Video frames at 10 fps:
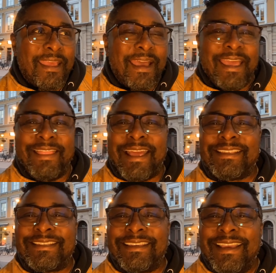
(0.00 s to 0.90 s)
And
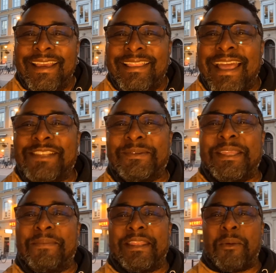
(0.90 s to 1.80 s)
that's, that's
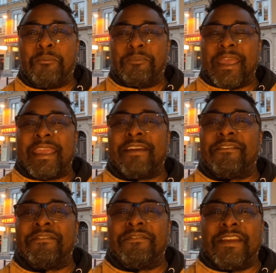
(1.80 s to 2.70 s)
really been a big
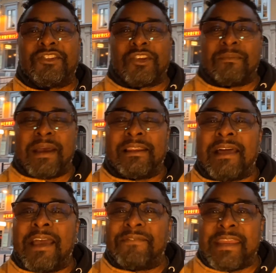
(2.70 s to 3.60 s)
feature in my
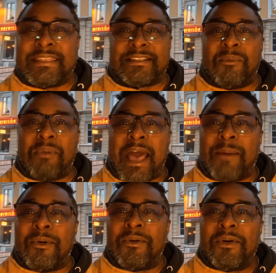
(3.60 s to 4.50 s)
life. It's the
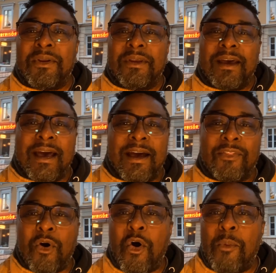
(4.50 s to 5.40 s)
Bible, uh,
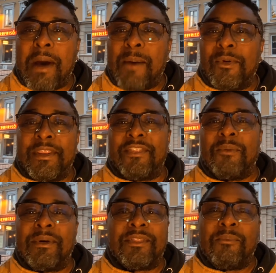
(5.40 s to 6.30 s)
the whole Bible,
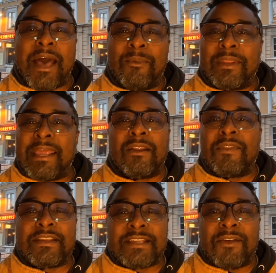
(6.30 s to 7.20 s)
nothing but the Bible. I know
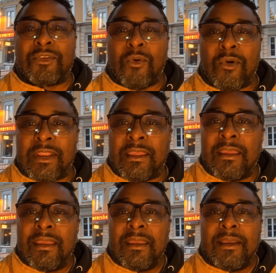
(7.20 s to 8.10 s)
this sounds corny,
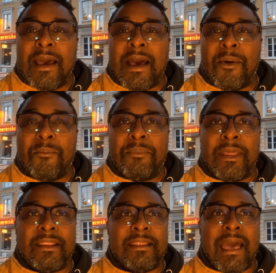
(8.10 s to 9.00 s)
um,
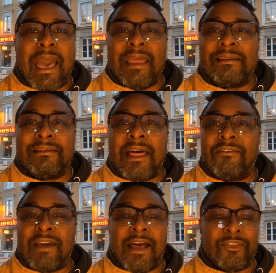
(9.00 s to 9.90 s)
but I
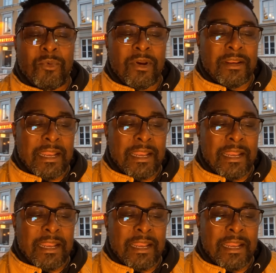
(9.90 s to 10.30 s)
love God's Word.